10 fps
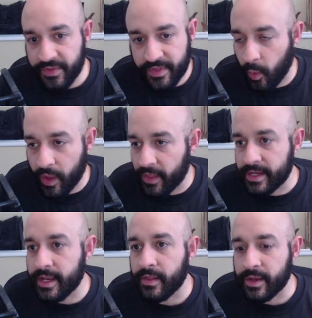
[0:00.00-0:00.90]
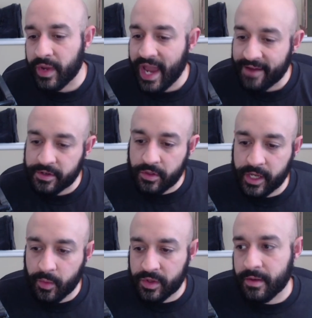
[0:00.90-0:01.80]
willy-nilly. We have to
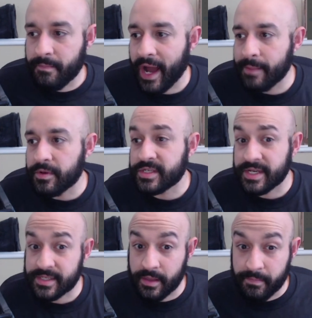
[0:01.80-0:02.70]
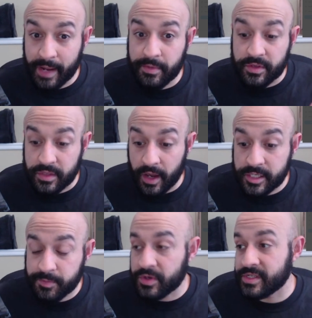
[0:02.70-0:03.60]
look at what the Bible says, and the Bible
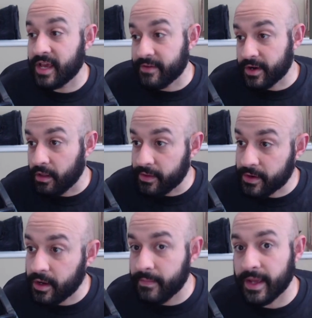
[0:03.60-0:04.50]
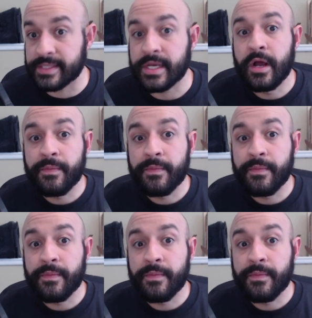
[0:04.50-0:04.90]
does present very clear commands